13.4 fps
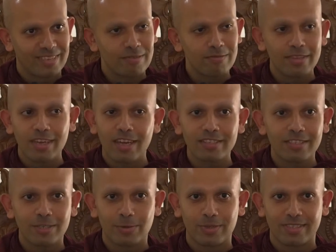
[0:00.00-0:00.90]
If the
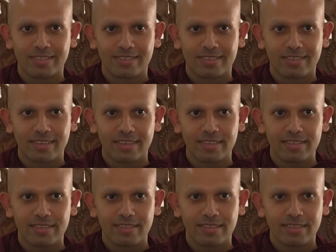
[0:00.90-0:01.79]
answer to it
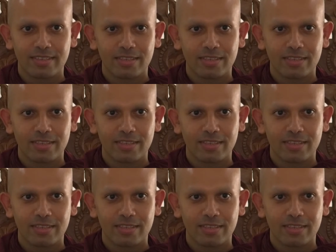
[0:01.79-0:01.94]
is